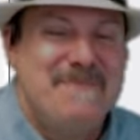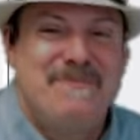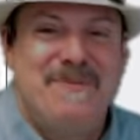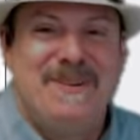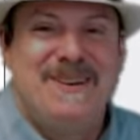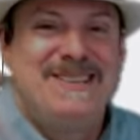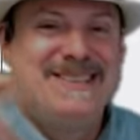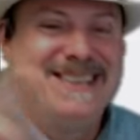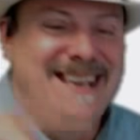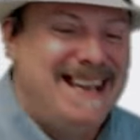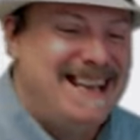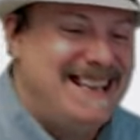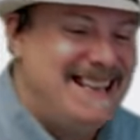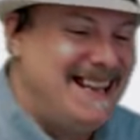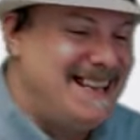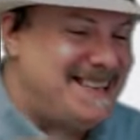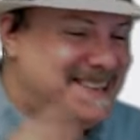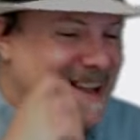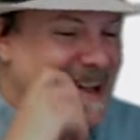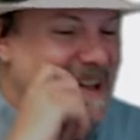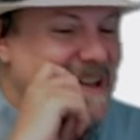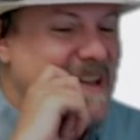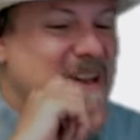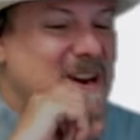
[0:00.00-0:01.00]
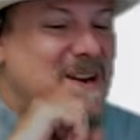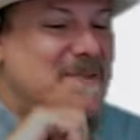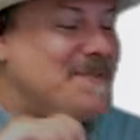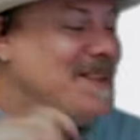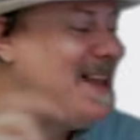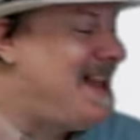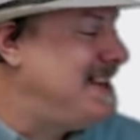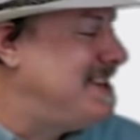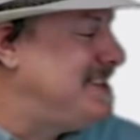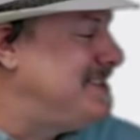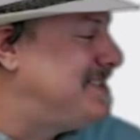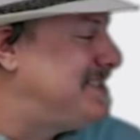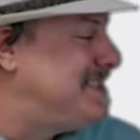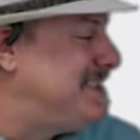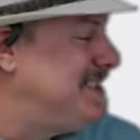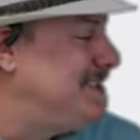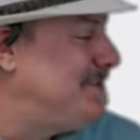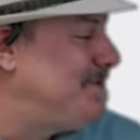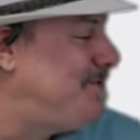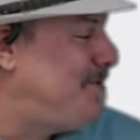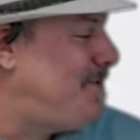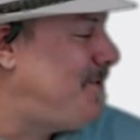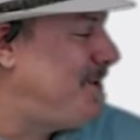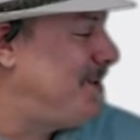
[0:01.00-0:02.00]
Appreciate that, Duncan. I'm glad you see
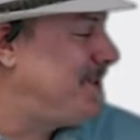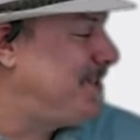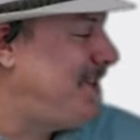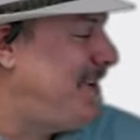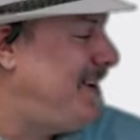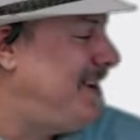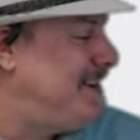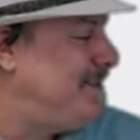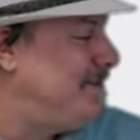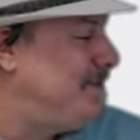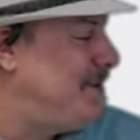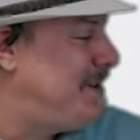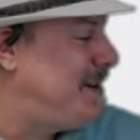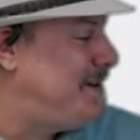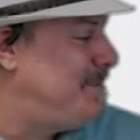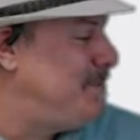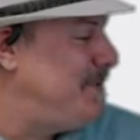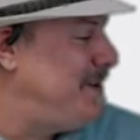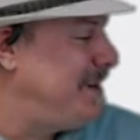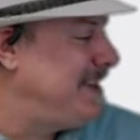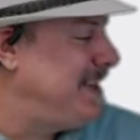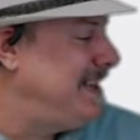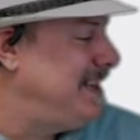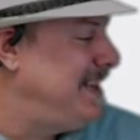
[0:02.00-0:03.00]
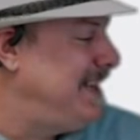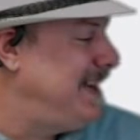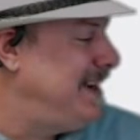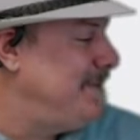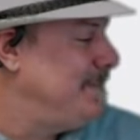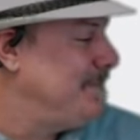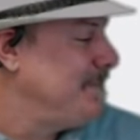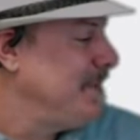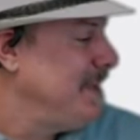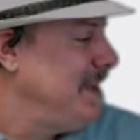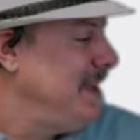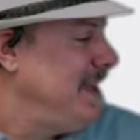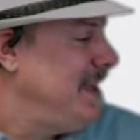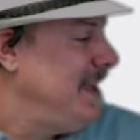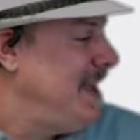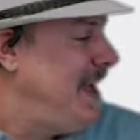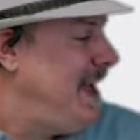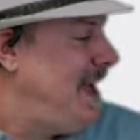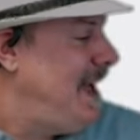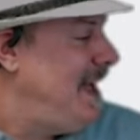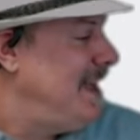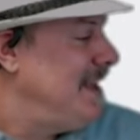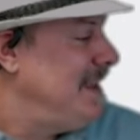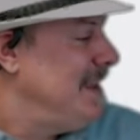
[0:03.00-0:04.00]
the forethought of what I'm bringing there.
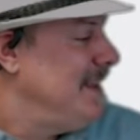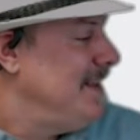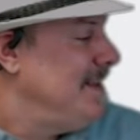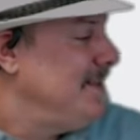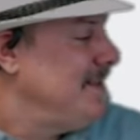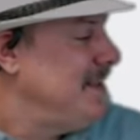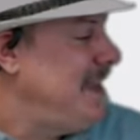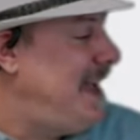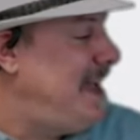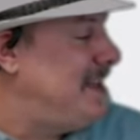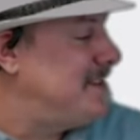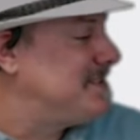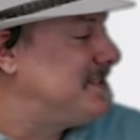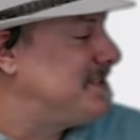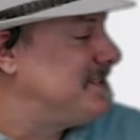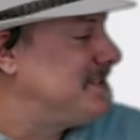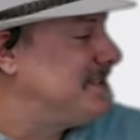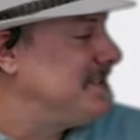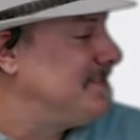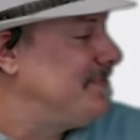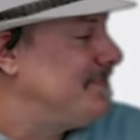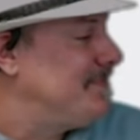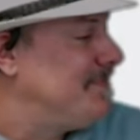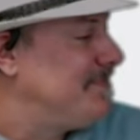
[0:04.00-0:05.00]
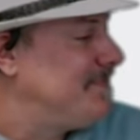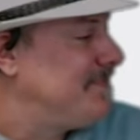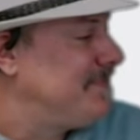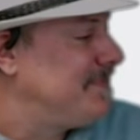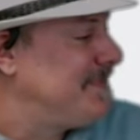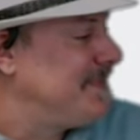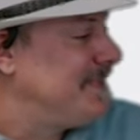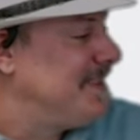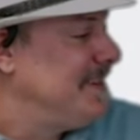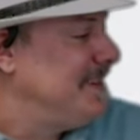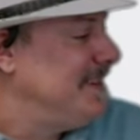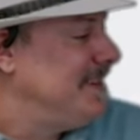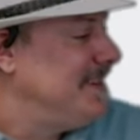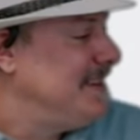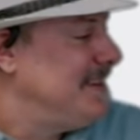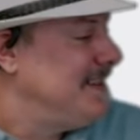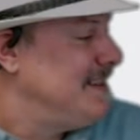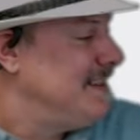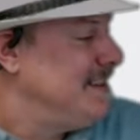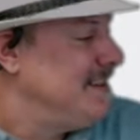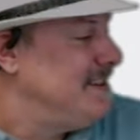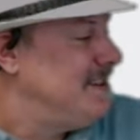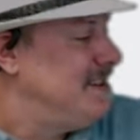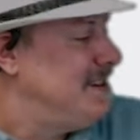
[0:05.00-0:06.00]
Yes,
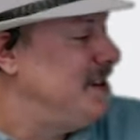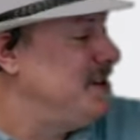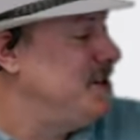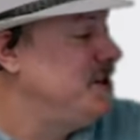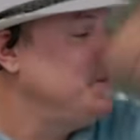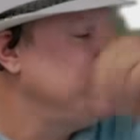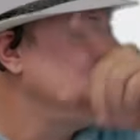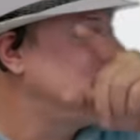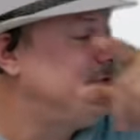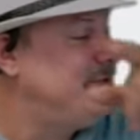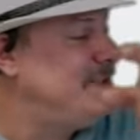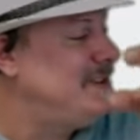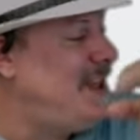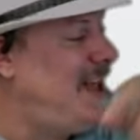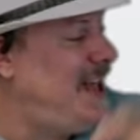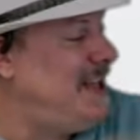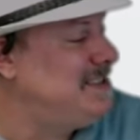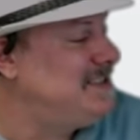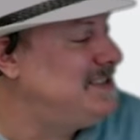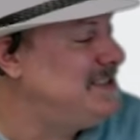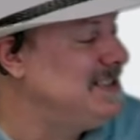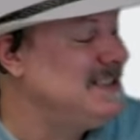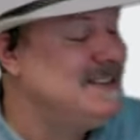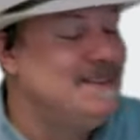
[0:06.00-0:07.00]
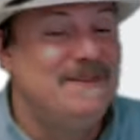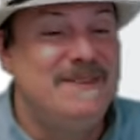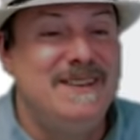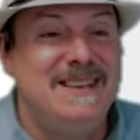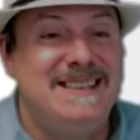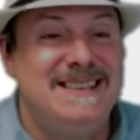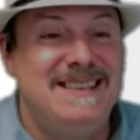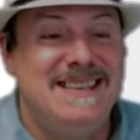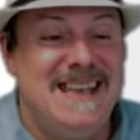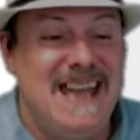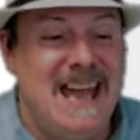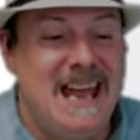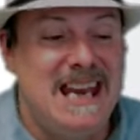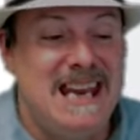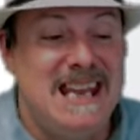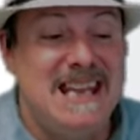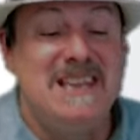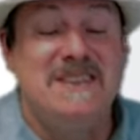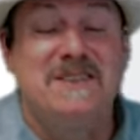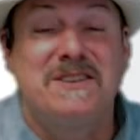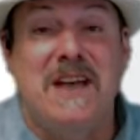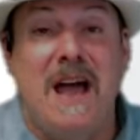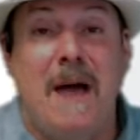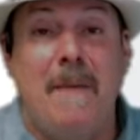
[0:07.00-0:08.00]
the huge velocity of ETN
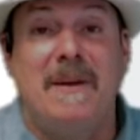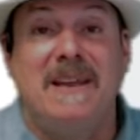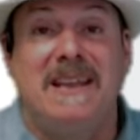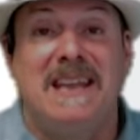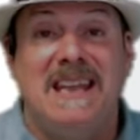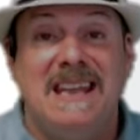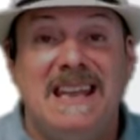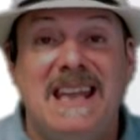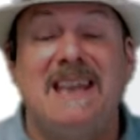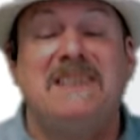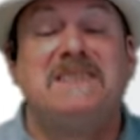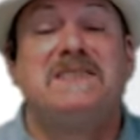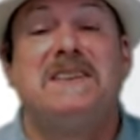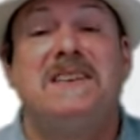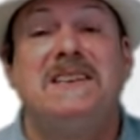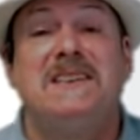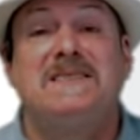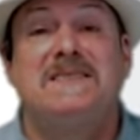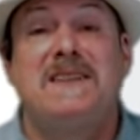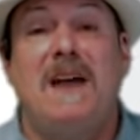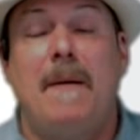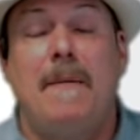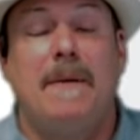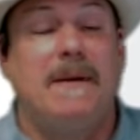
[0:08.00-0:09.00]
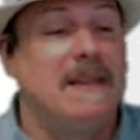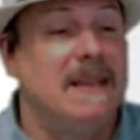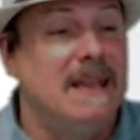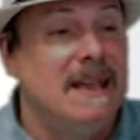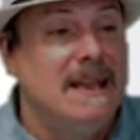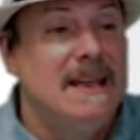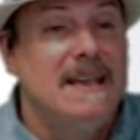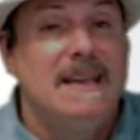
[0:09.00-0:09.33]
is coming. Yes, it is coming.